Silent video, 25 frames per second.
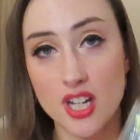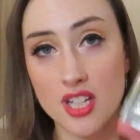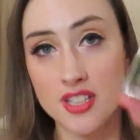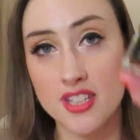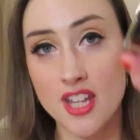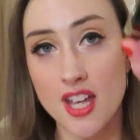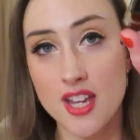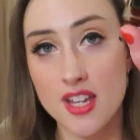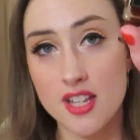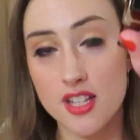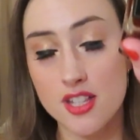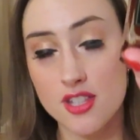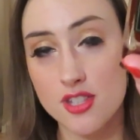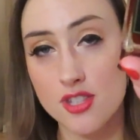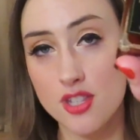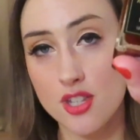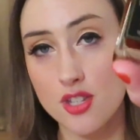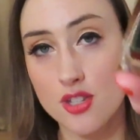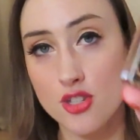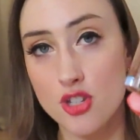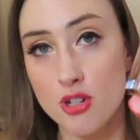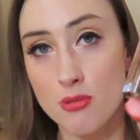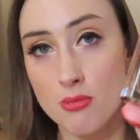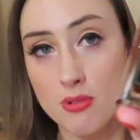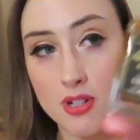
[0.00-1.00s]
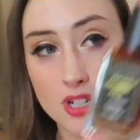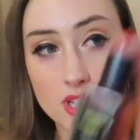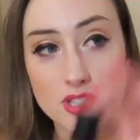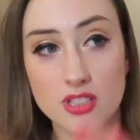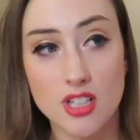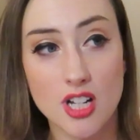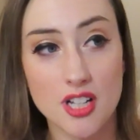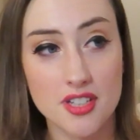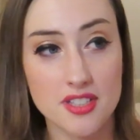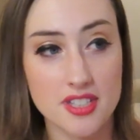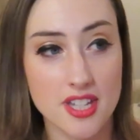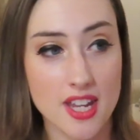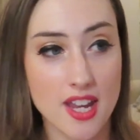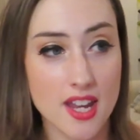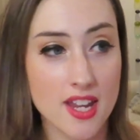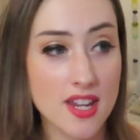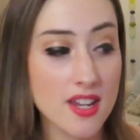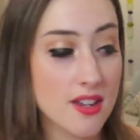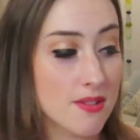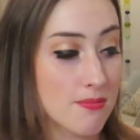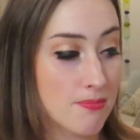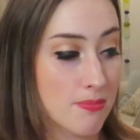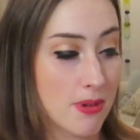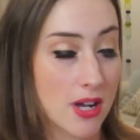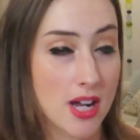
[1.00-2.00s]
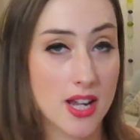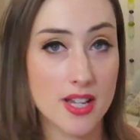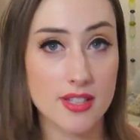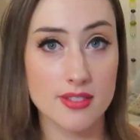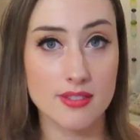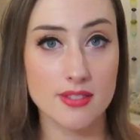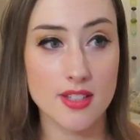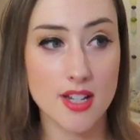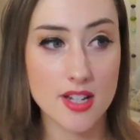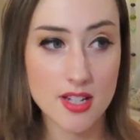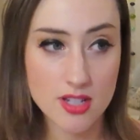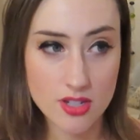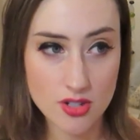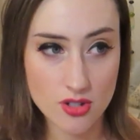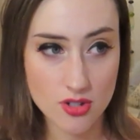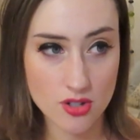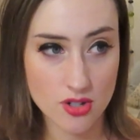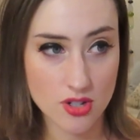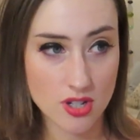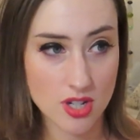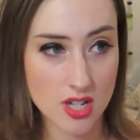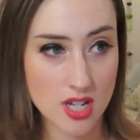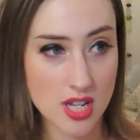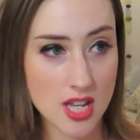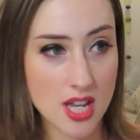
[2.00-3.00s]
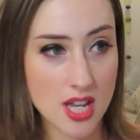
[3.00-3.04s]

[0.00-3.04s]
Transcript: And that is Turmeric Latte by Lush.